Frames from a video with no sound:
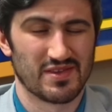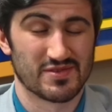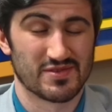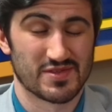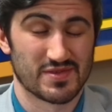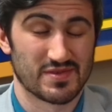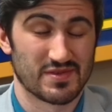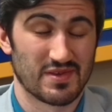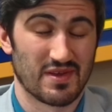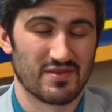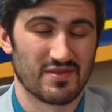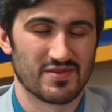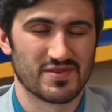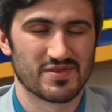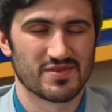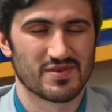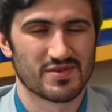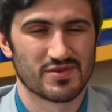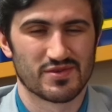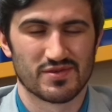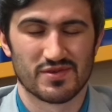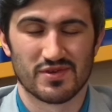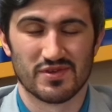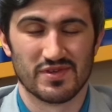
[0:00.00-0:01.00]

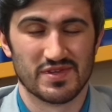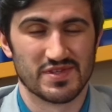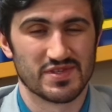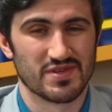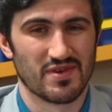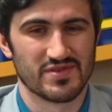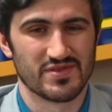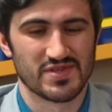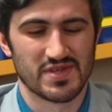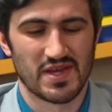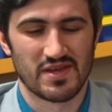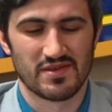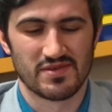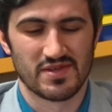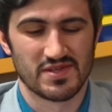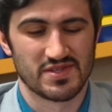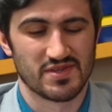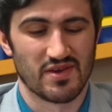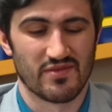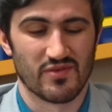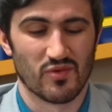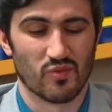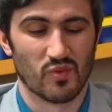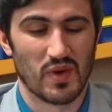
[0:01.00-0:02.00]

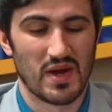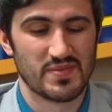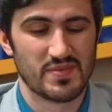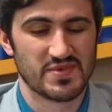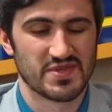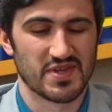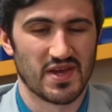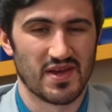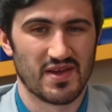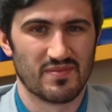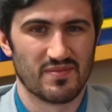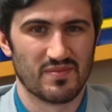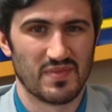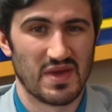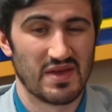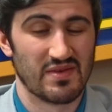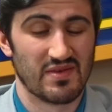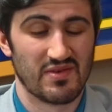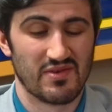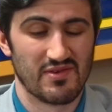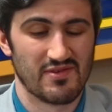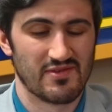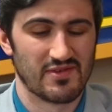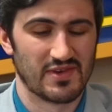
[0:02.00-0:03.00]
still have a website,
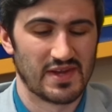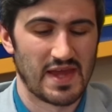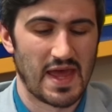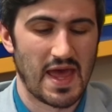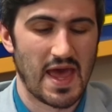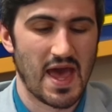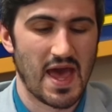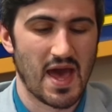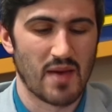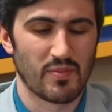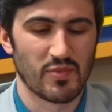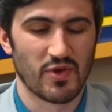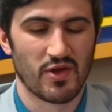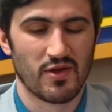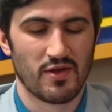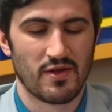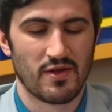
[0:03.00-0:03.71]
maybe an app.